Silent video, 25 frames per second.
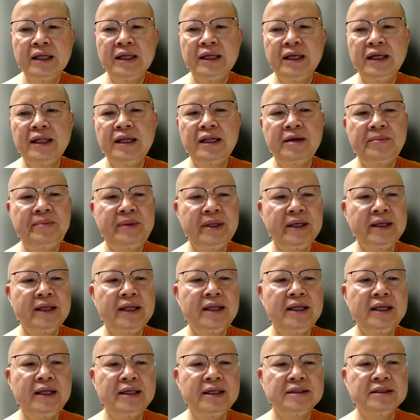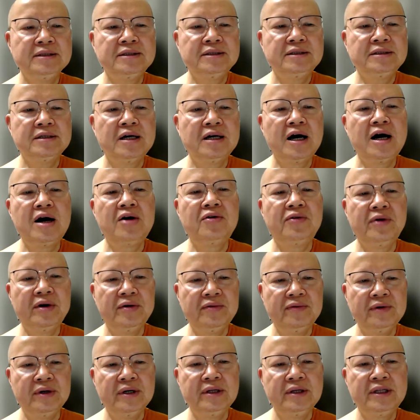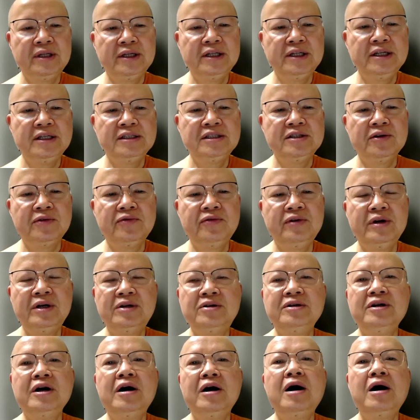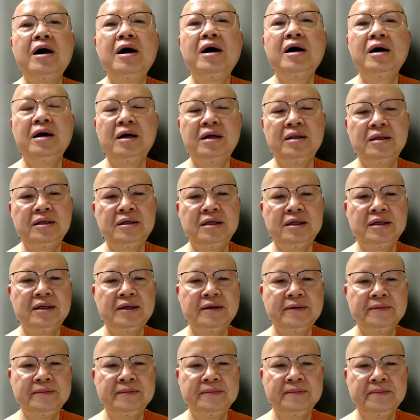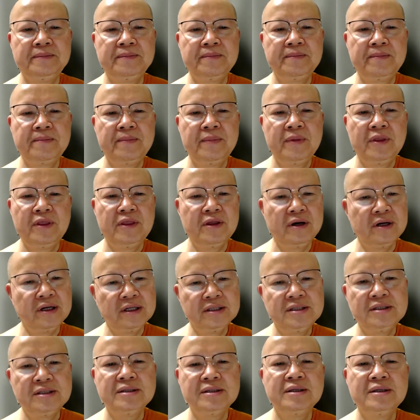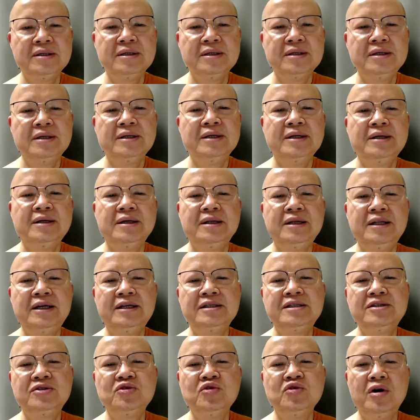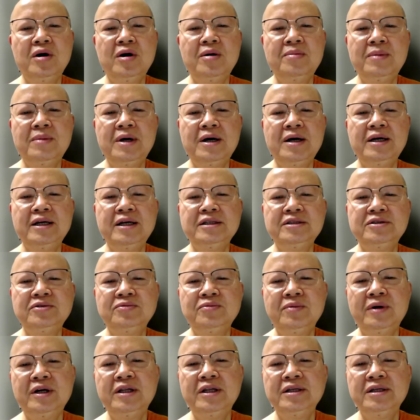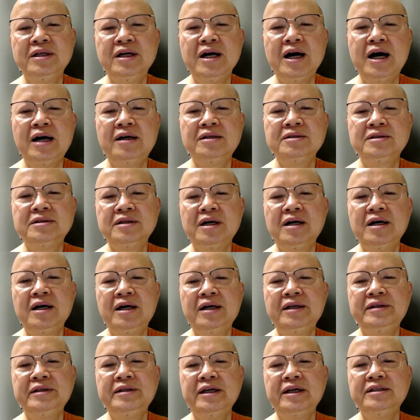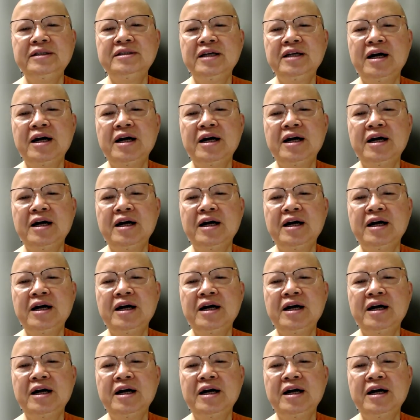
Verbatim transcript: In the beginnings, however, it is very hard. Thus, lest your minds wander outside and